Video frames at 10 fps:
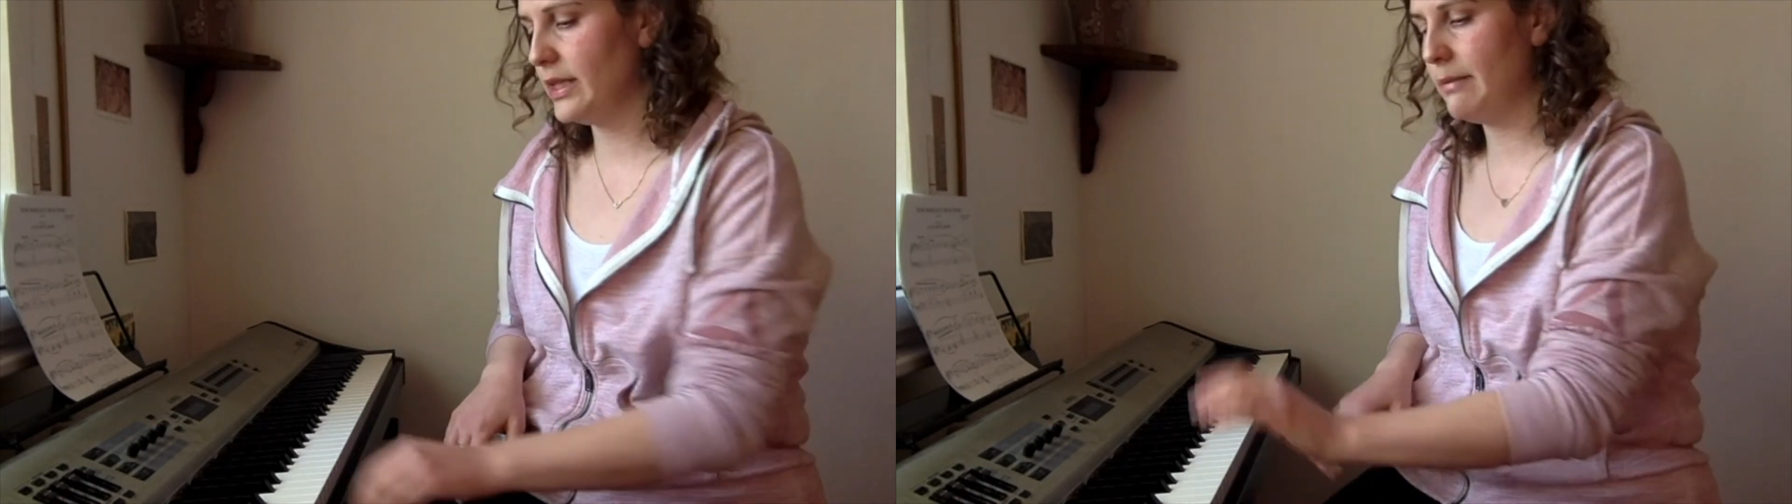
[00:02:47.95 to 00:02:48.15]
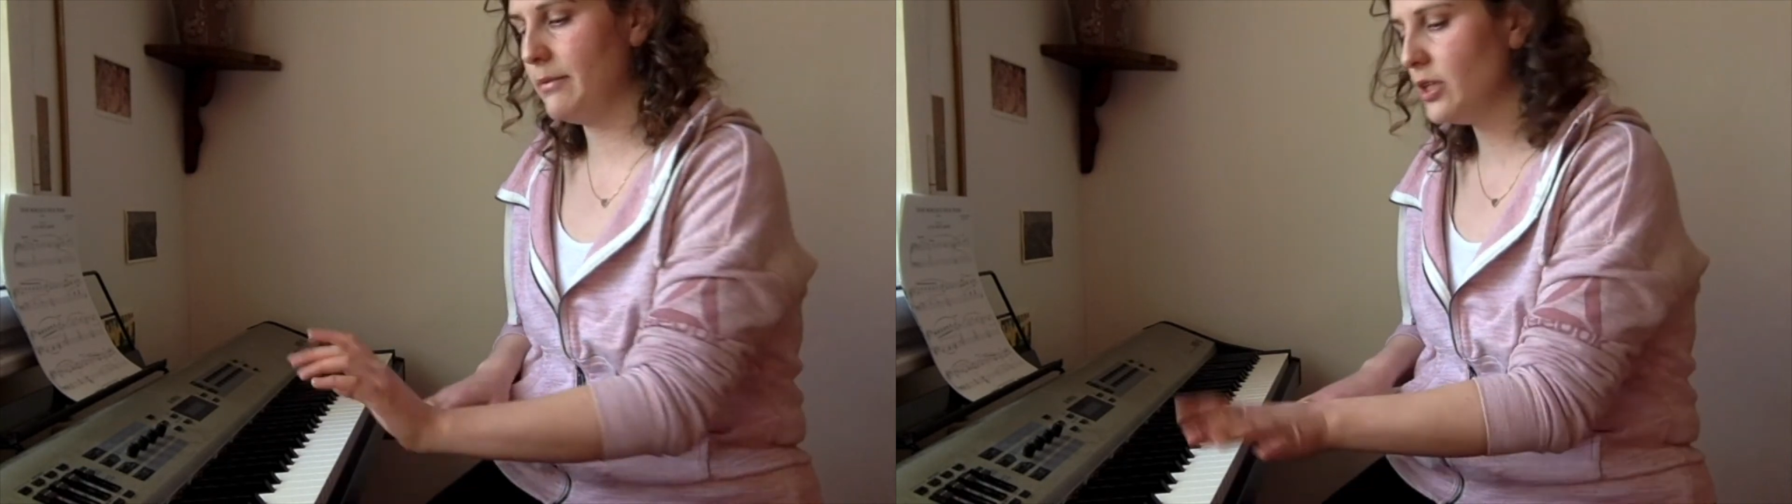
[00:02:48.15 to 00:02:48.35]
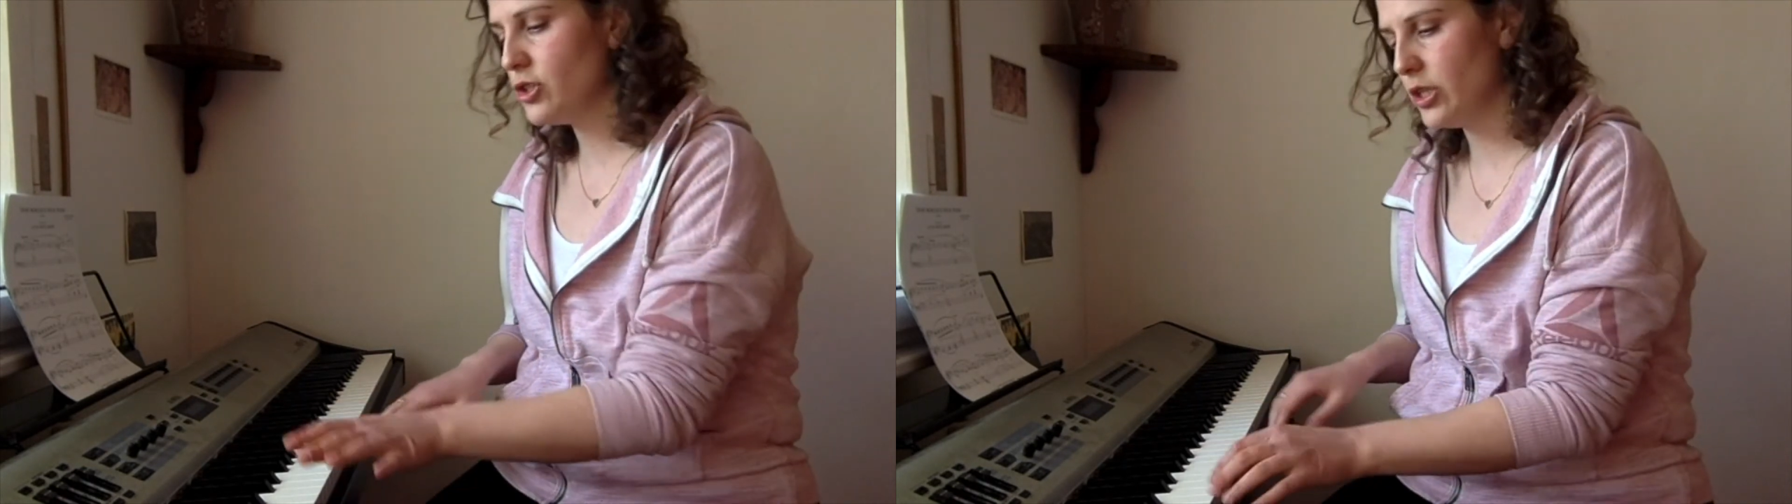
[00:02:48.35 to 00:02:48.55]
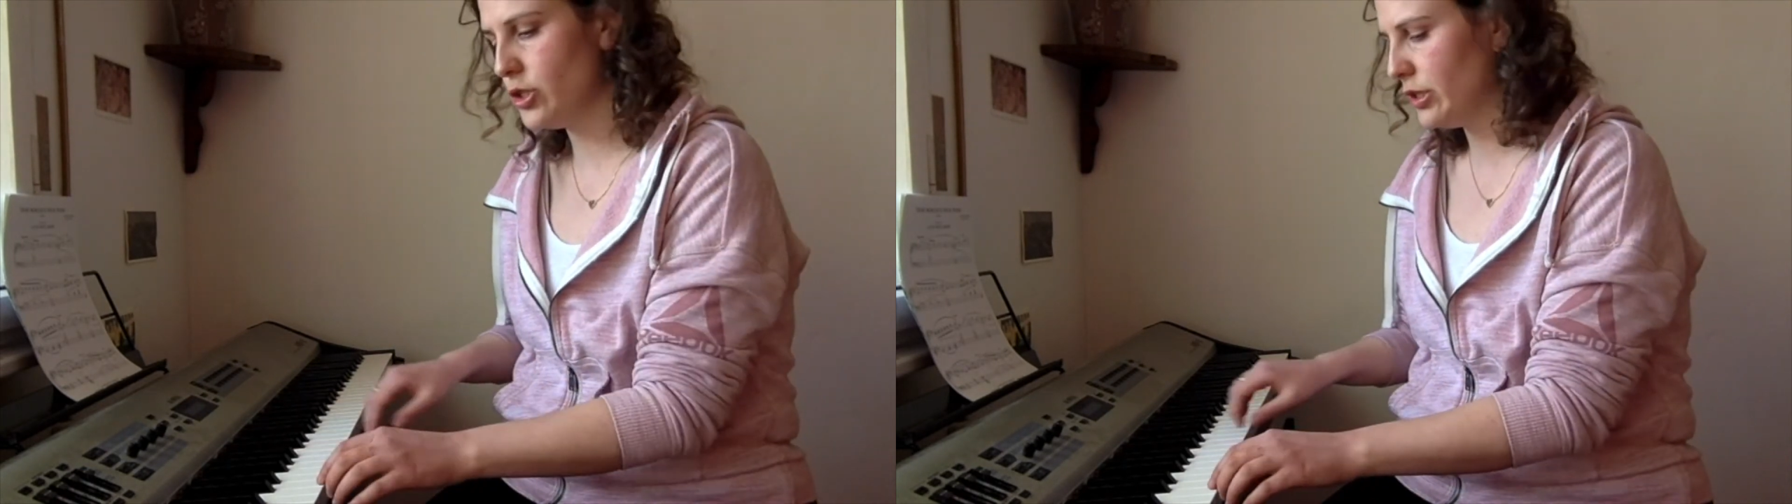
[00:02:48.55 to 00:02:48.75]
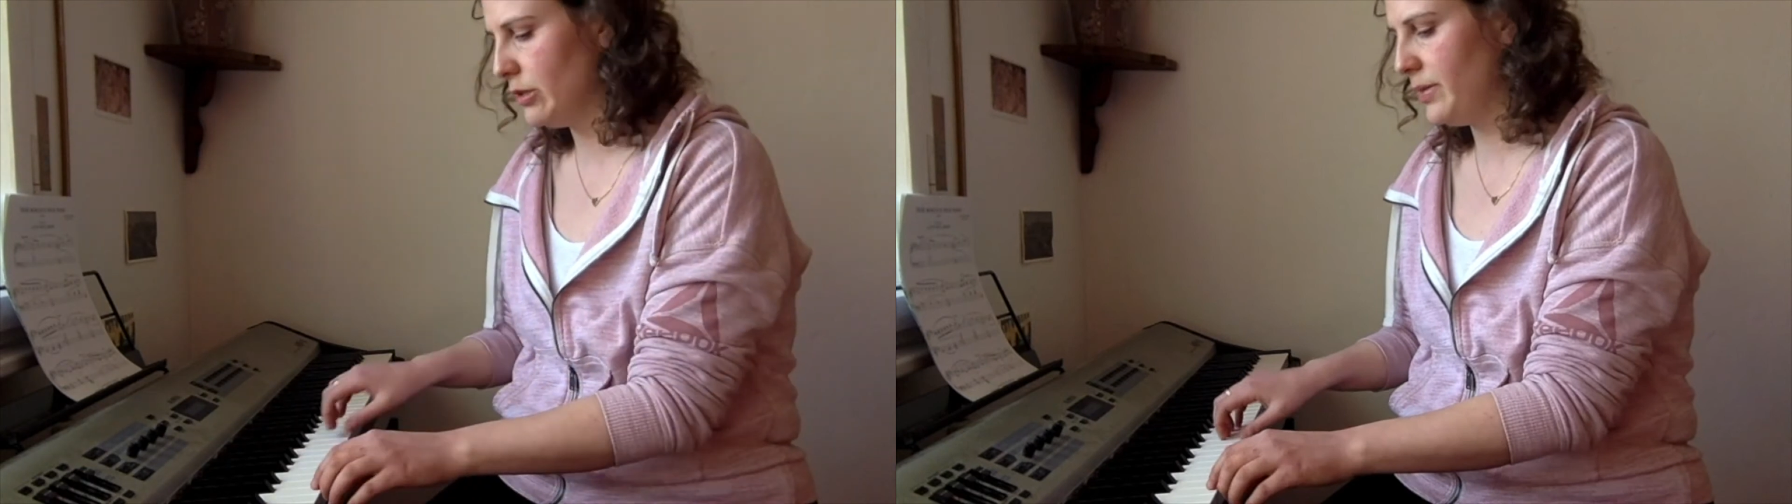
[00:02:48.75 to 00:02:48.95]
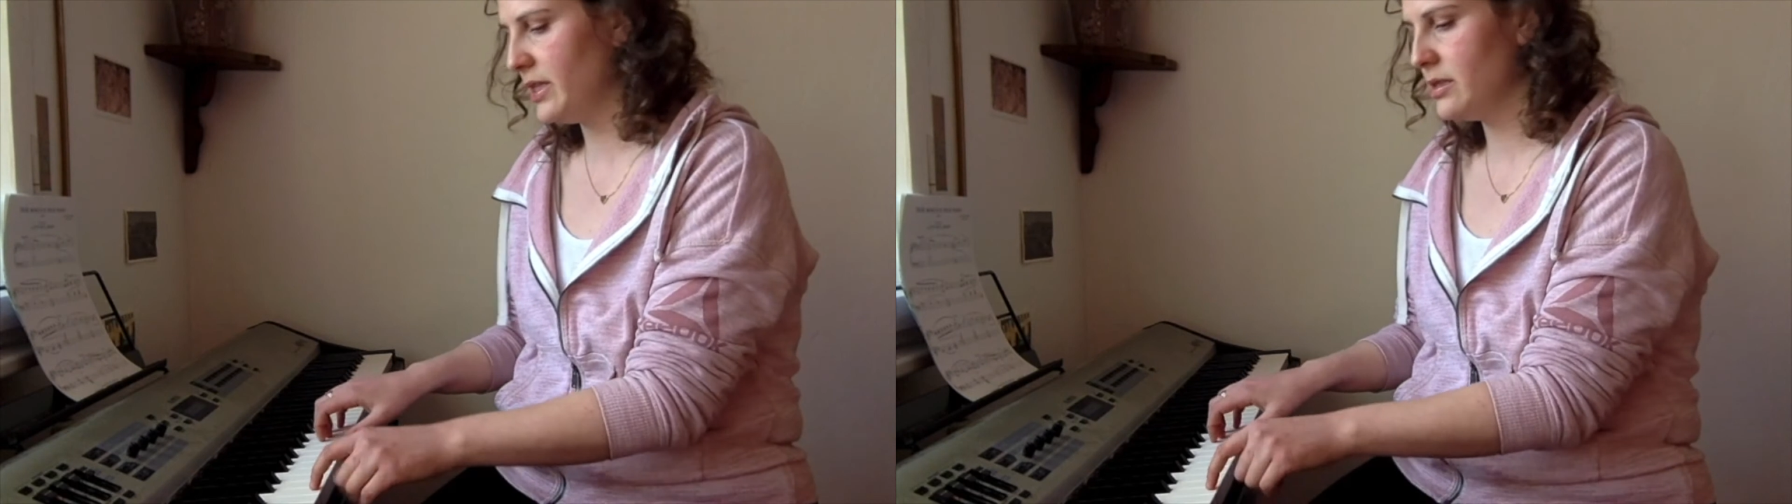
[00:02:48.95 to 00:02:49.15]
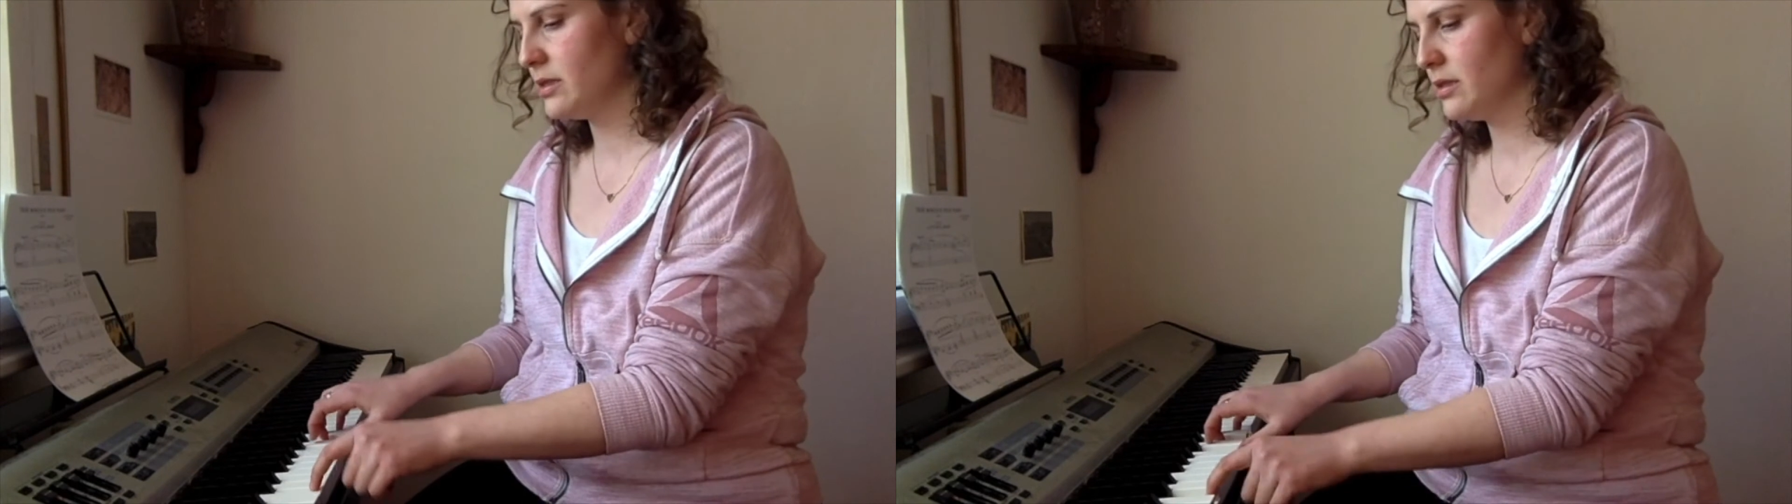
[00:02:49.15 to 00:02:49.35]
and I'm not changing the bass,